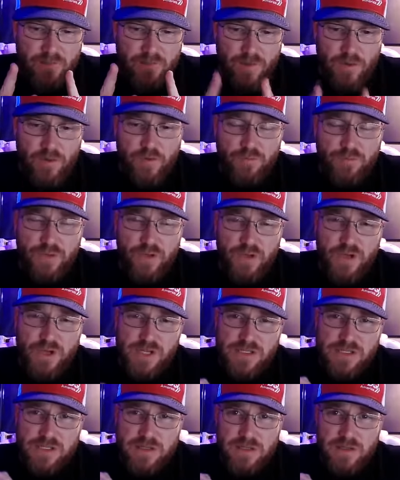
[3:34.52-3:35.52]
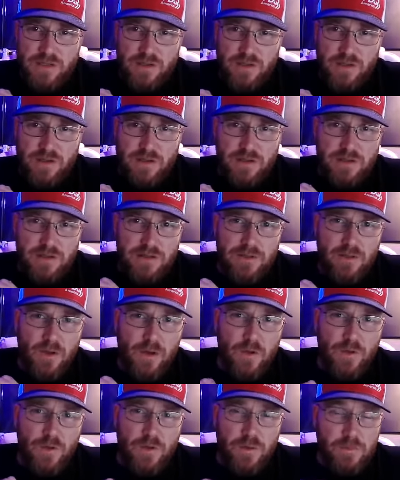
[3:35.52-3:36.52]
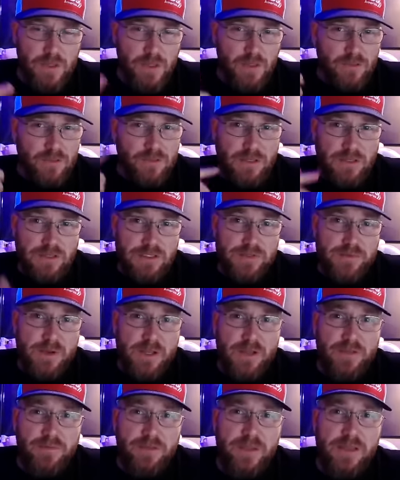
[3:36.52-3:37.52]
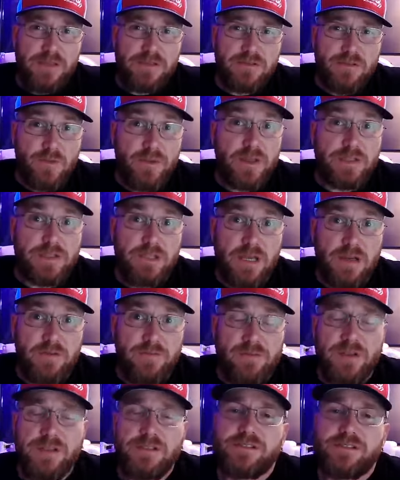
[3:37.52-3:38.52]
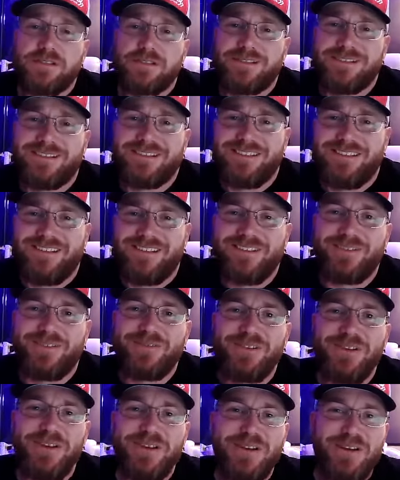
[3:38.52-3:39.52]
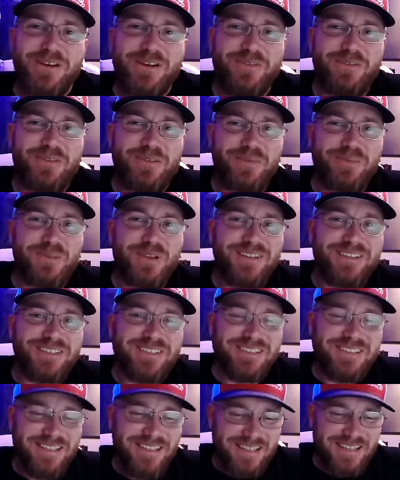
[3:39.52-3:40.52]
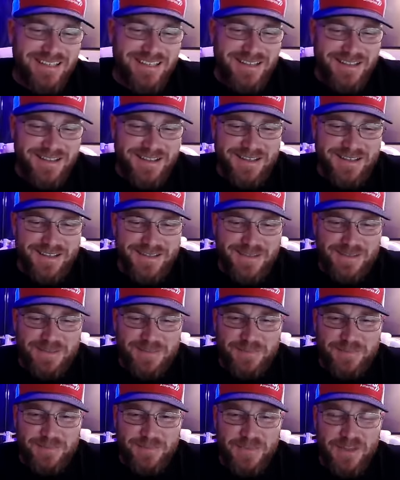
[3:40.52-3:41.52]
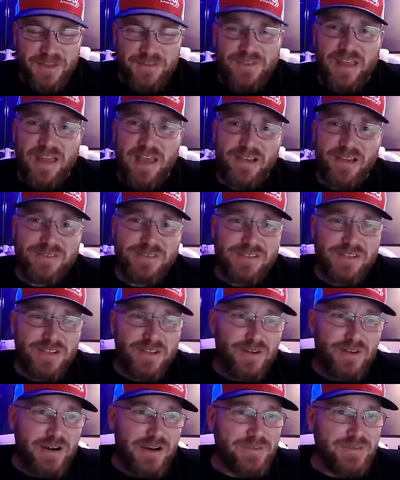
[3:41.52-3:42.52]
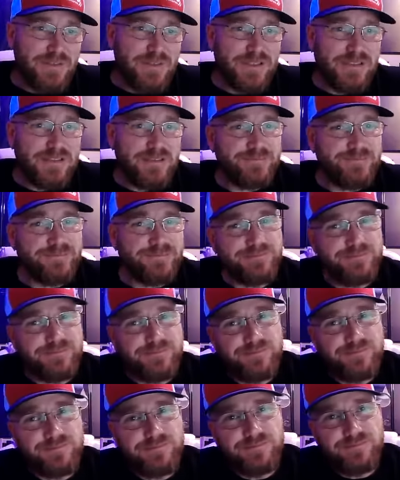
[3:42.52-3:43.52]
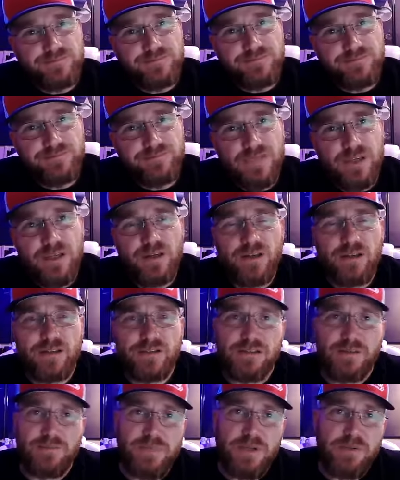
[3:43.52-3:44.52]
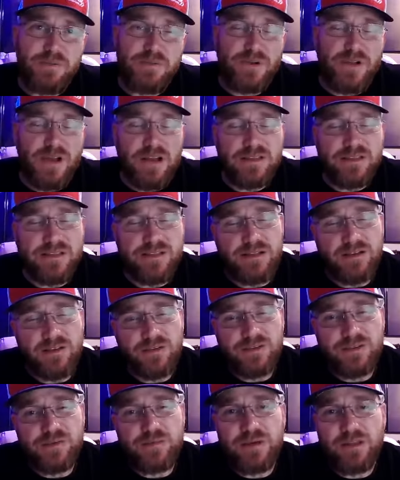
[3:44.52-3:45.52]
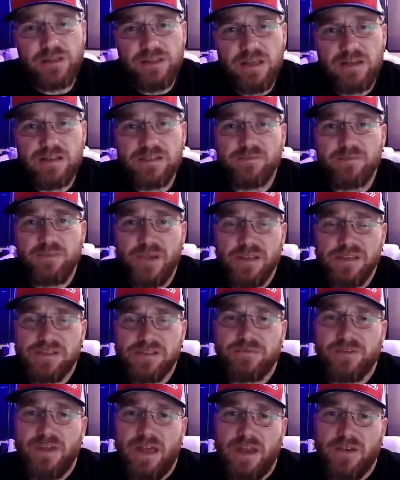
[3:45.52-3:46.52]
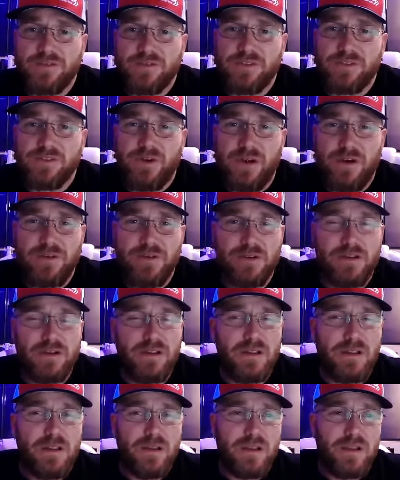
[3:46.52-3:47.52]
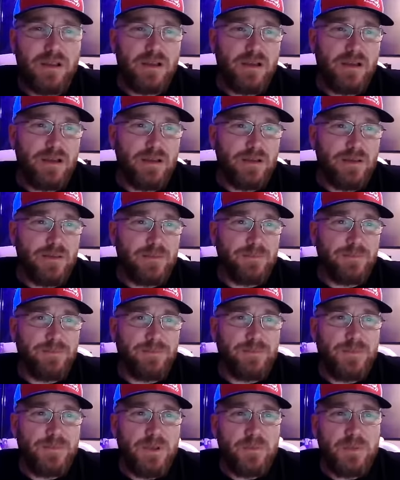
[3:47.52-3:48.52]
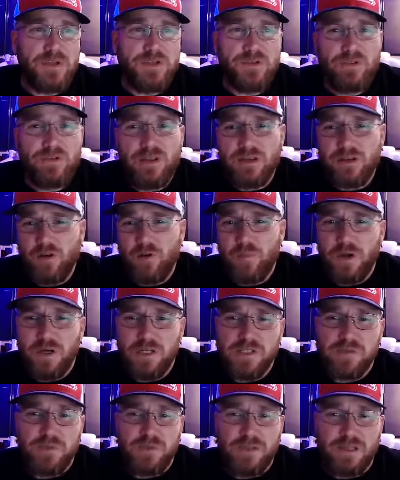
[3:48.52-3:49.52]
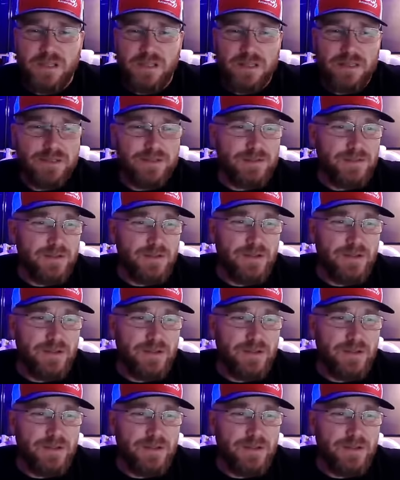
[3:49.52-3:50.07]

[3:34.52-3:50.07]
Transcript: vertical plugs, and then the hole in the middle, like the smiley face or the excited face, for the plugs. If the house isn't grounded, some people are kind of sticklers about that. It's best if the house is grounded. Make sure that nobody's been like,